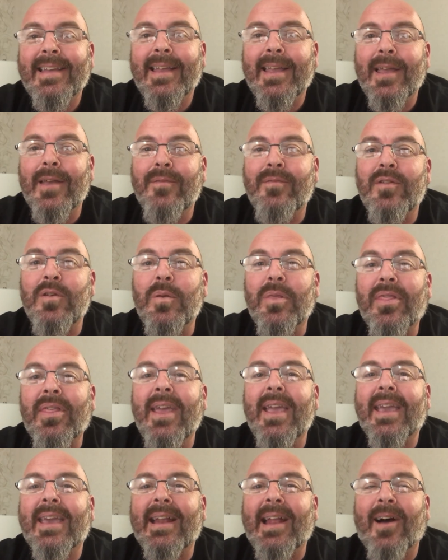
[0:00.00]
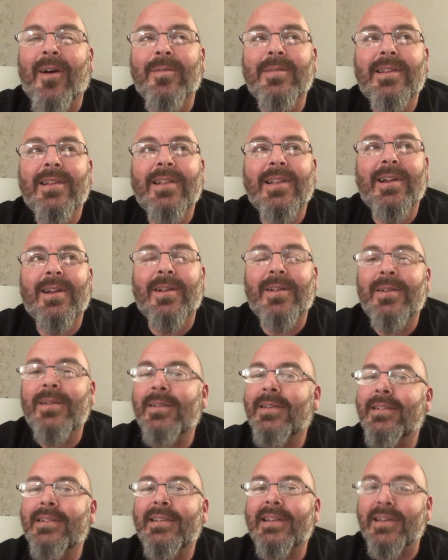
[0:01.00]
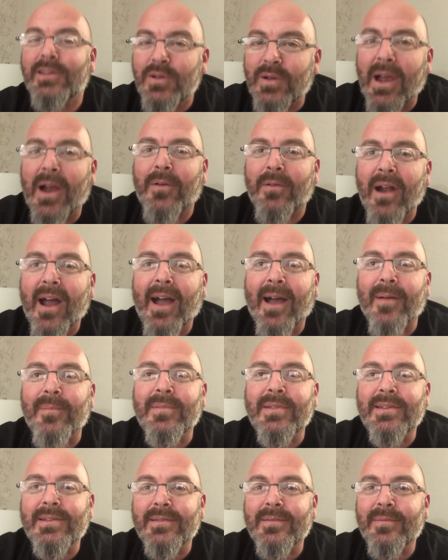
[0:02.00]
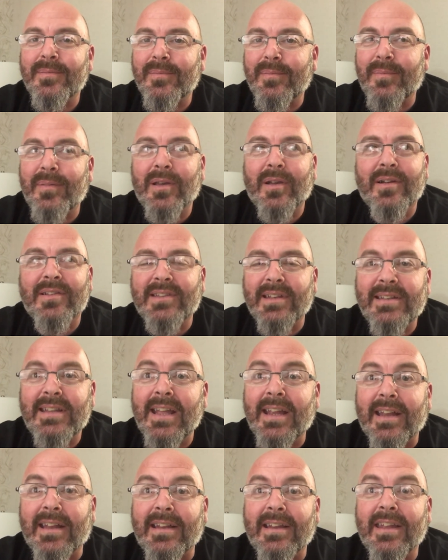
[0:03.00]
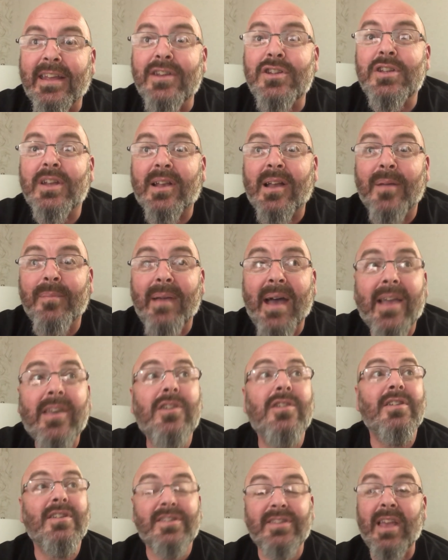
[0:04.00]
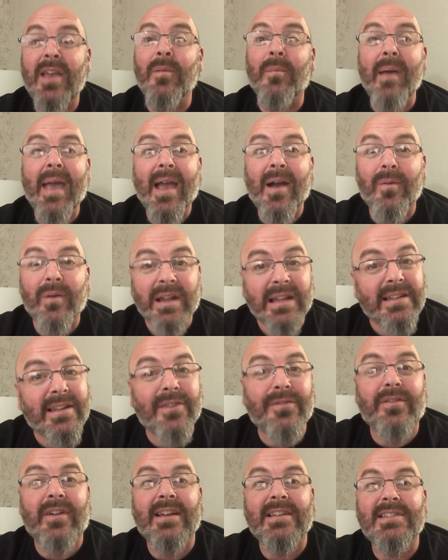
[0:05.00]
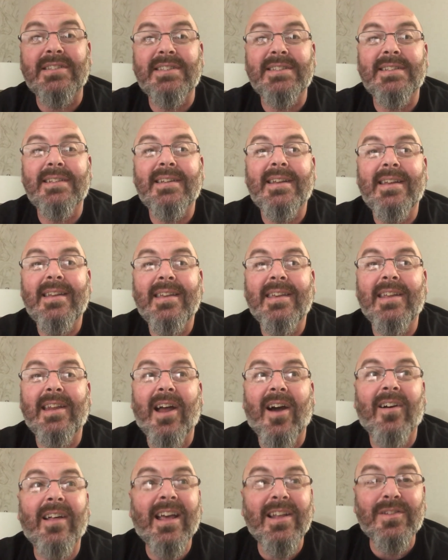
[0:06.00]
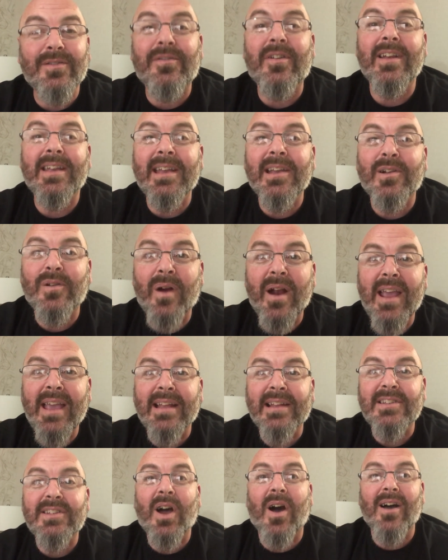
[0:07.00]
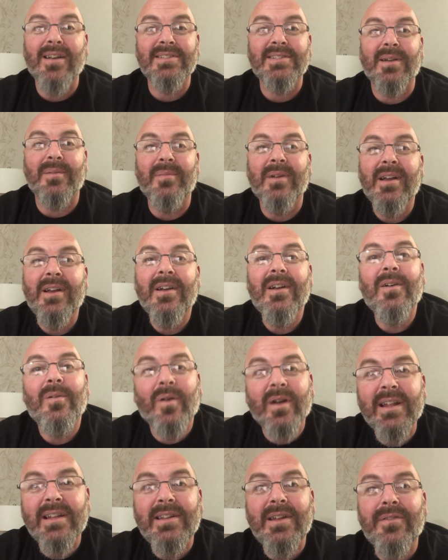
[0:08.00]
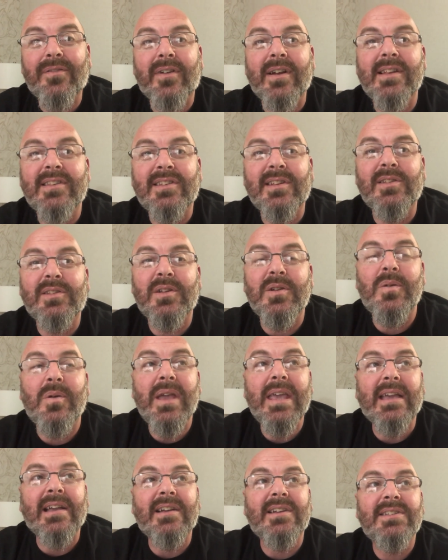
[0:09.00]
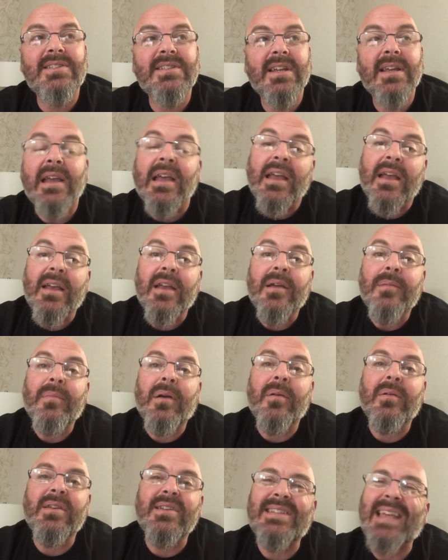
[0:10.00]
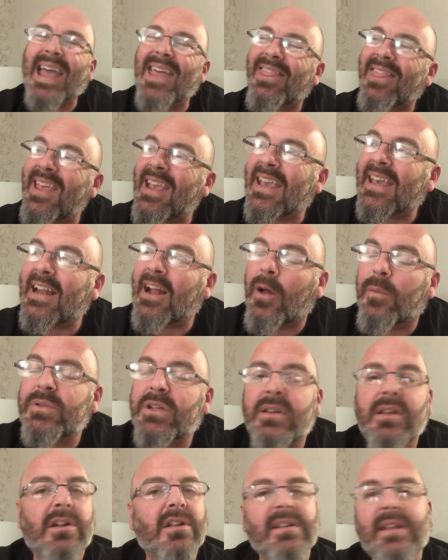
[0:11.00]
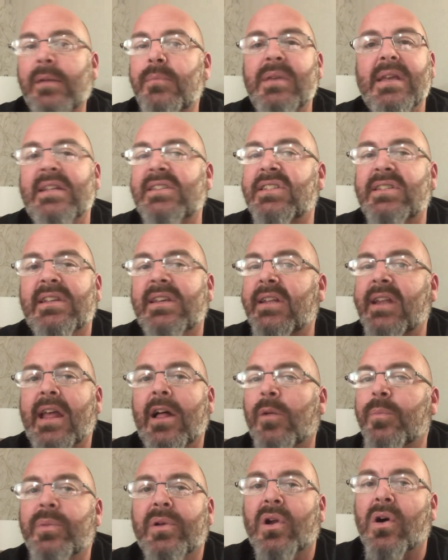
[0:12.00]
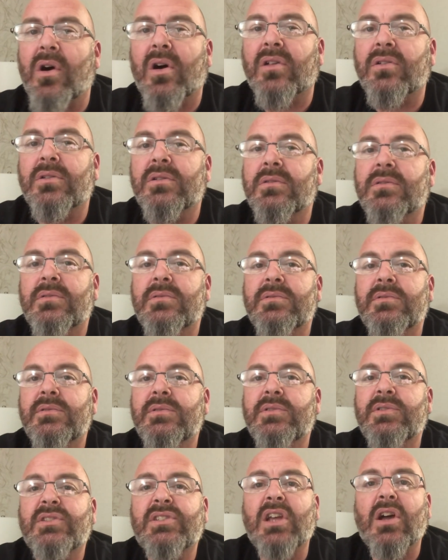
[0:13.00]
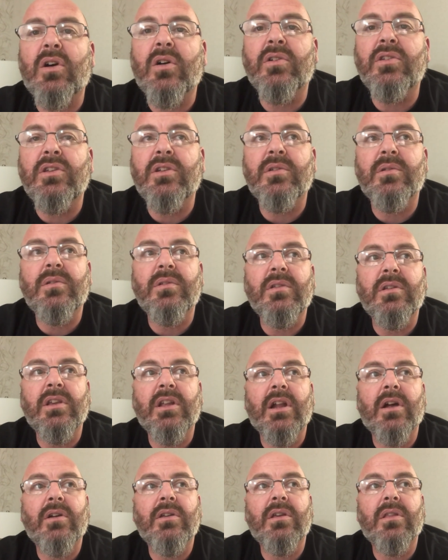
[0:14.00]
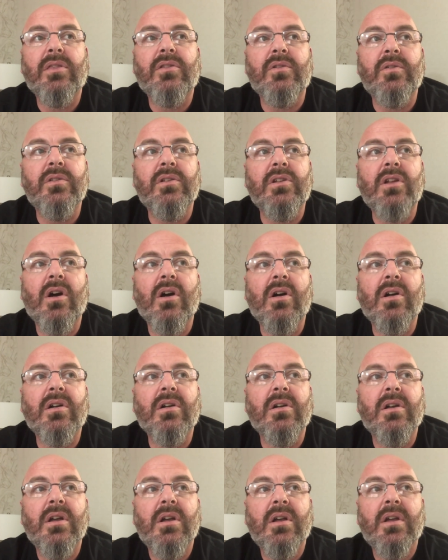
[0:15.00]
if you think it helped a little, then you got robbed because it didn't. It should come back. You just say, man, what a difference. You know, it's freaking great. It's awesome. What a difference in 2 weeks. But when you say, I think it helped a little, that means it didn't help at all. So you know, you threw the dog